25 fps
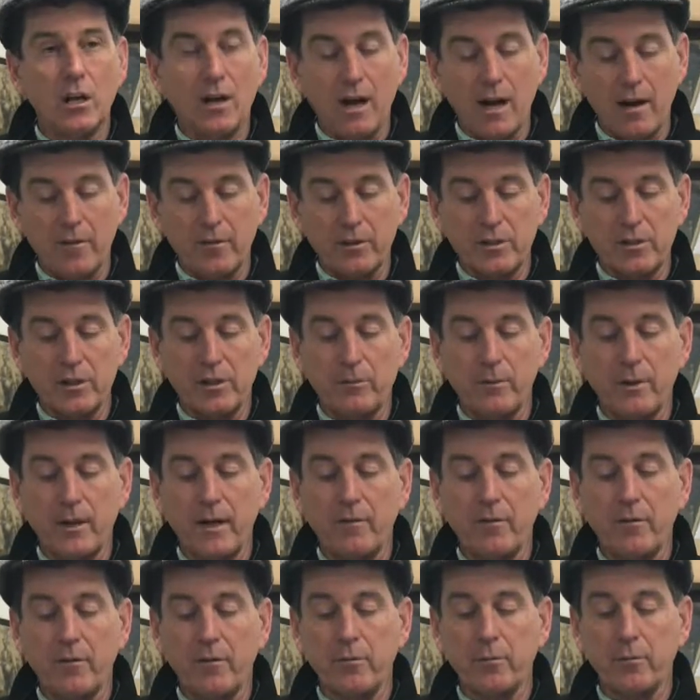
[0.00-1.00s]
Obviously, we
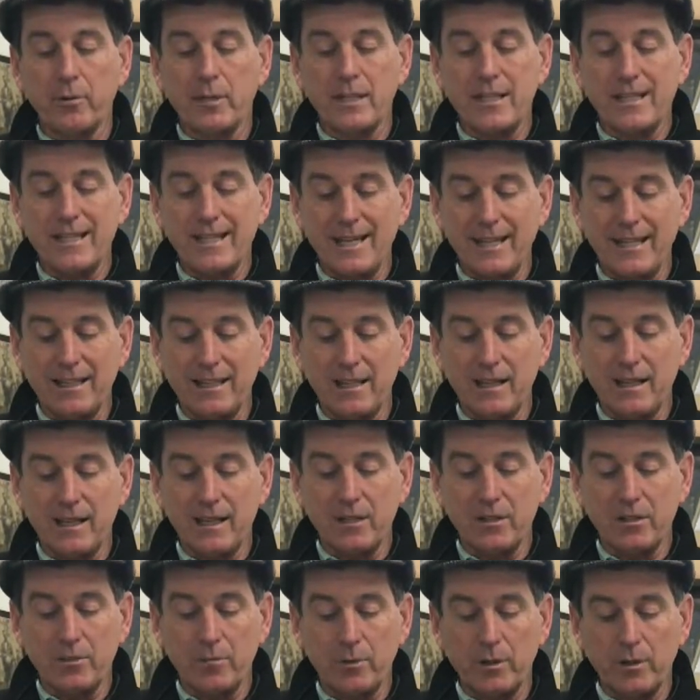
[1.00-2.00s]
have the 3 sight
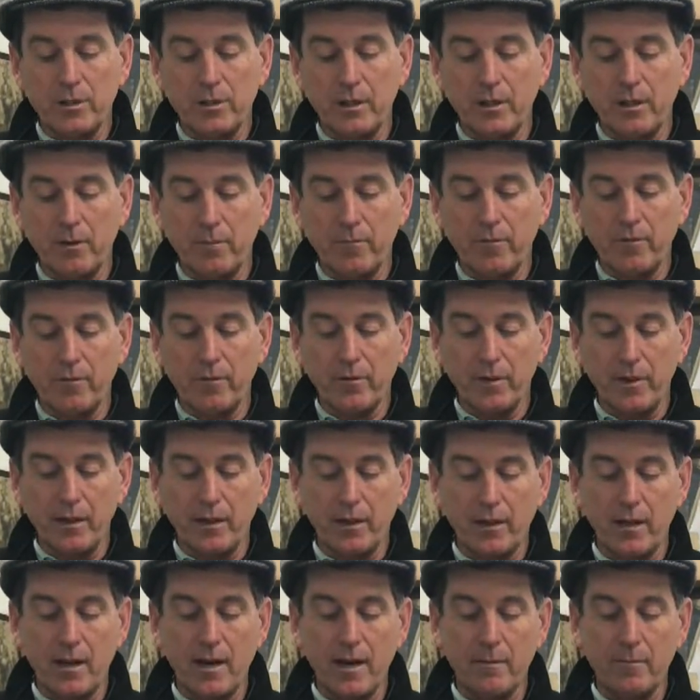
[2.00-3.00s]
lines, which help for the
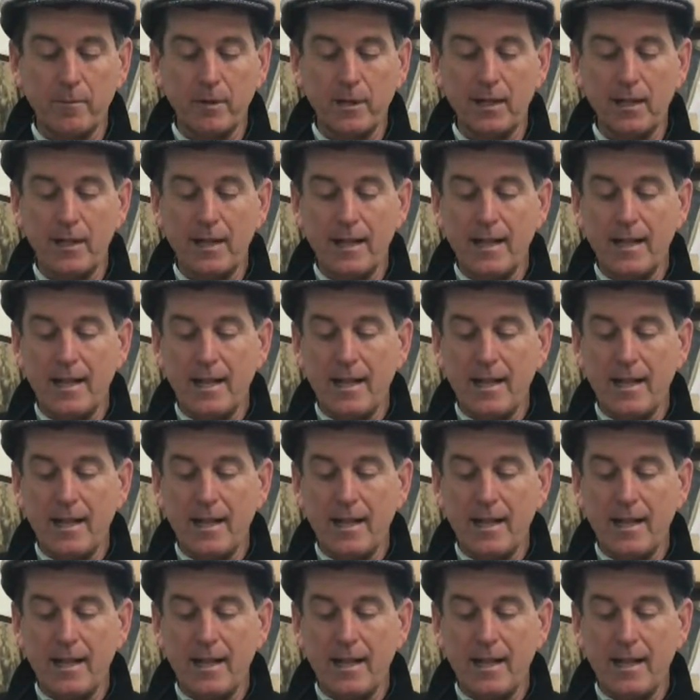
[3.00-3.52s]
alignment.